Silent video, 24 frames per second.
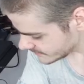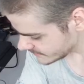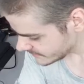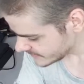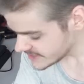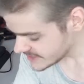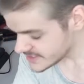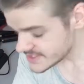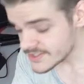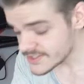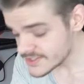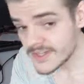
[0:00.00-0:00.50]

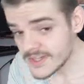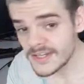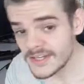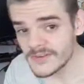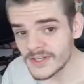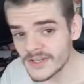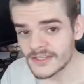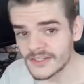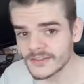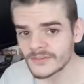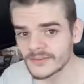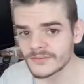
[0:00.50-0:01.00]
yeah. So
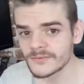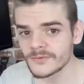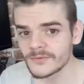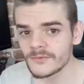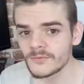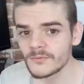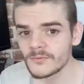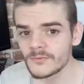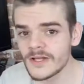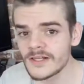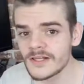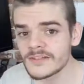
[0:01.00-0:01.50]
anyway,
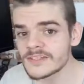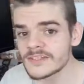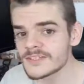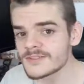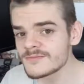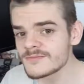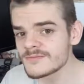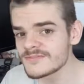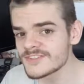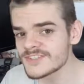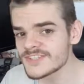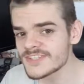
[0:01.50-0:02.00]

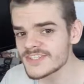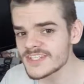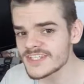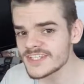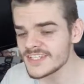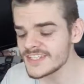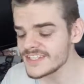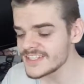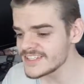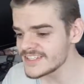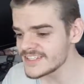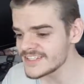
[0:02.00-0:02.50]
welcome to
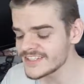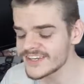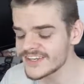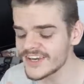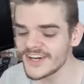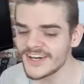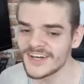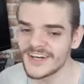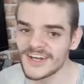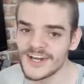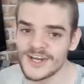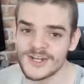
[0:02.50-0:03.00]
the
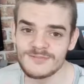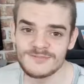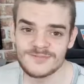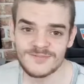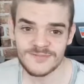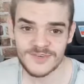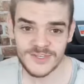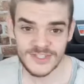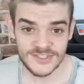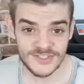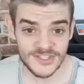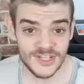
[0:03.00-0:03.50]

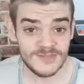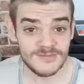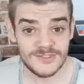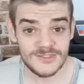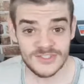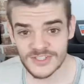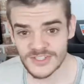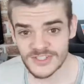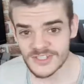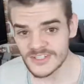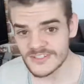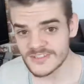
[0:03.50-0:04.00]
first home
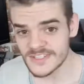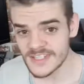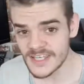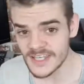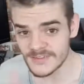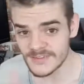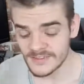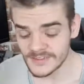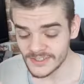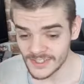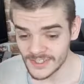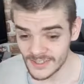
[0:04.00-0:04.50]
studios
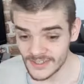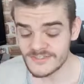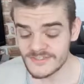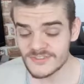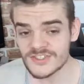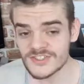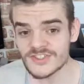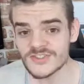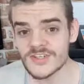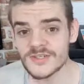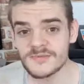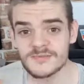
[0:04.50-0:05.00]
live
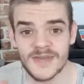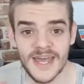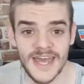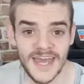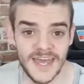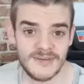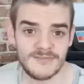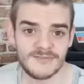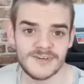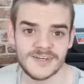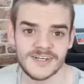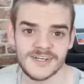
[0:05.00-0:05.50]
stream
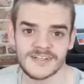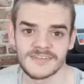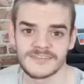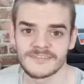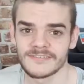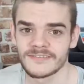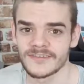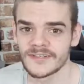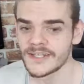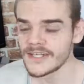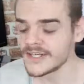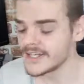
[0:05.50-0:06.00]
ever.
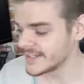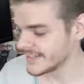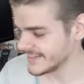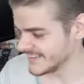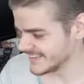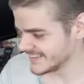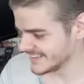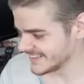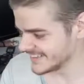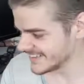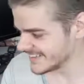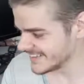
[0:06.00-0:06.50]

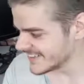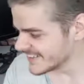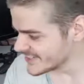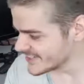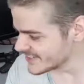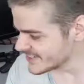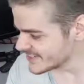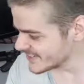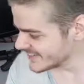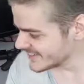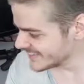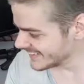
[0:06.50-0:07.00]

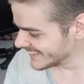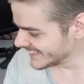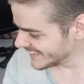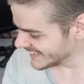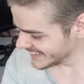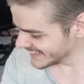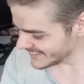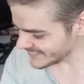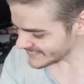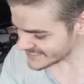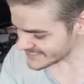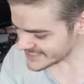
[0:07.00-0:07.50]

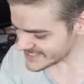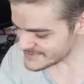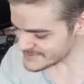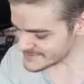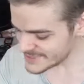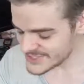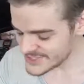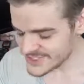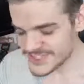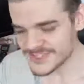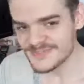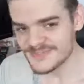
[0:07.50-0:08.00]
Not too
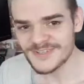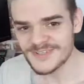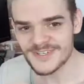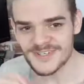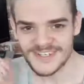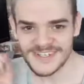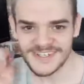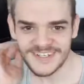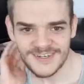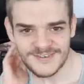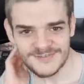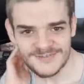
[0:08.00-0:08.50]
much of
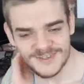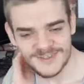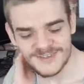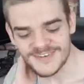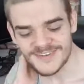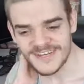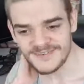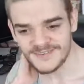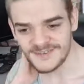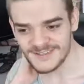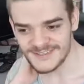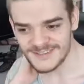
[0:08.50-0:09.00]
a
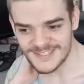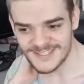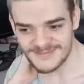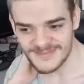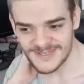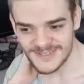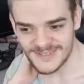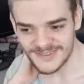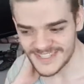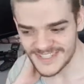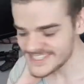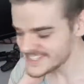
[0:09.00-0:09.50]
great one, to
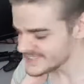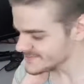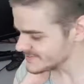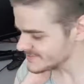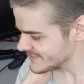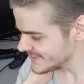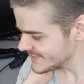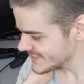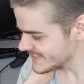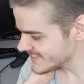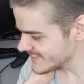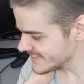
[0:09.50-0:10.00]
be honest
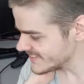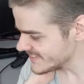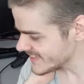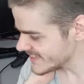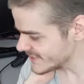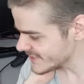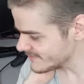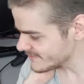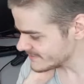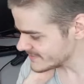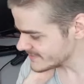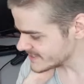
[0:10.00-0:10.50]
with you,
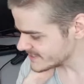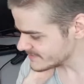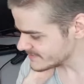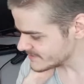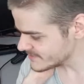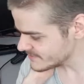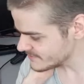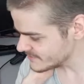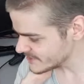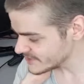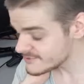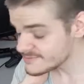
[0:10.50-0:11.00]
in terms
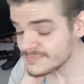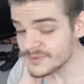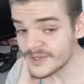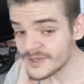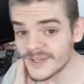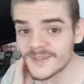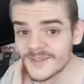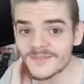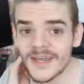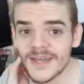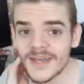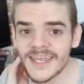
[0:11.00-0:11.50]
of views.
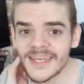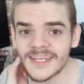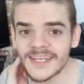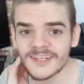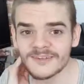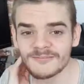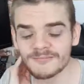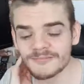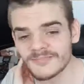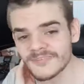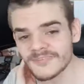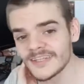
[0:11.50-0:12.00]
But
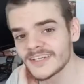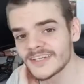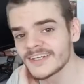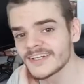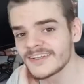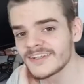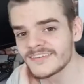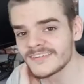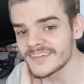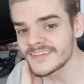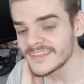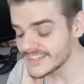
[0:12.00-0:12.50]
hey, you
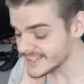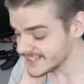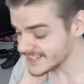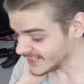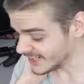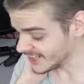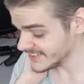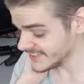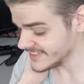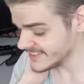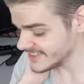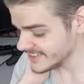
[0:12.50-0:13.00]
know,
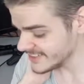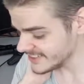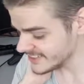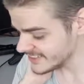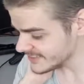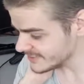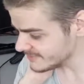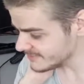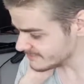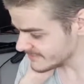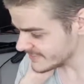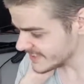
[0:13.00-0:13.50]

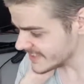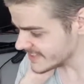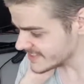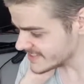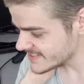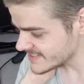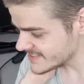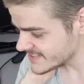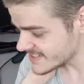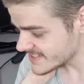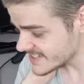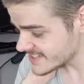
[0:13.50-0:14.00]

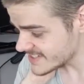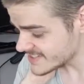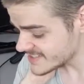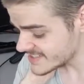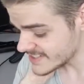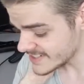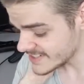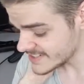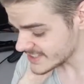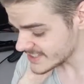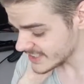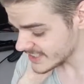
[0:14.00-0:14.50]
it's
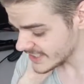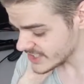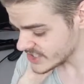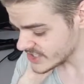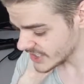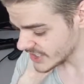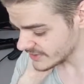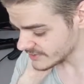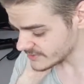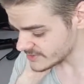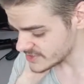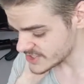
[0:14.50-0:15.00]
still a tiny
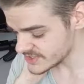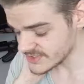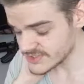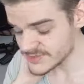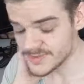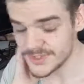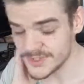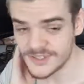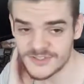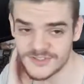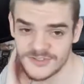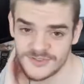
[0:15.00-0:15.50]
channel, so I
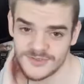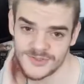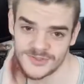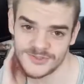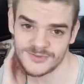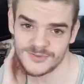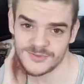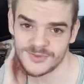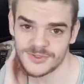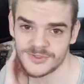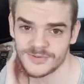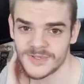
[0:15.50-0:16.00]

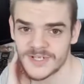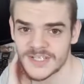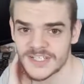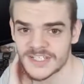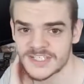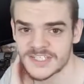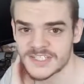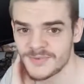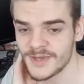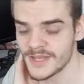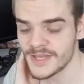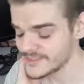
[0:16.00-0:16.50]
suppose what do I
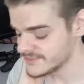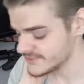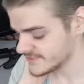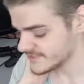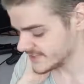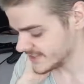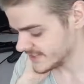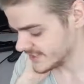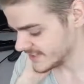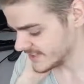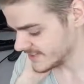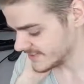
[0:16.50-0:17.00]
expect,
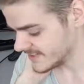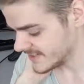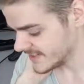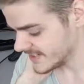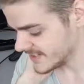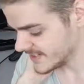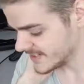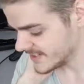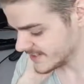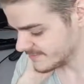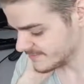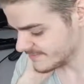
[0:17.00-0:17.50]
really?
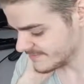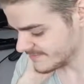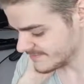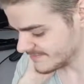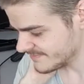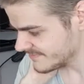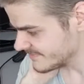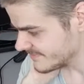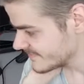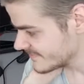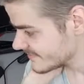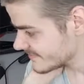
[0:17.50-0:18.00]

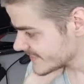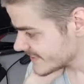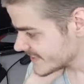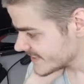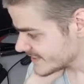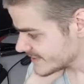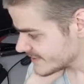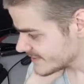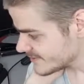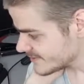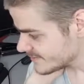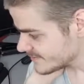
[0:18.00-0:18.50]

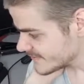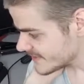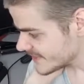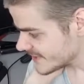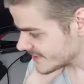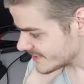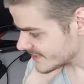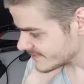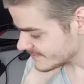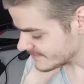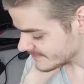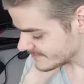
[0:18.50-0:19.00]

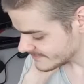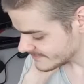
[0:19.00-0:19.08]
But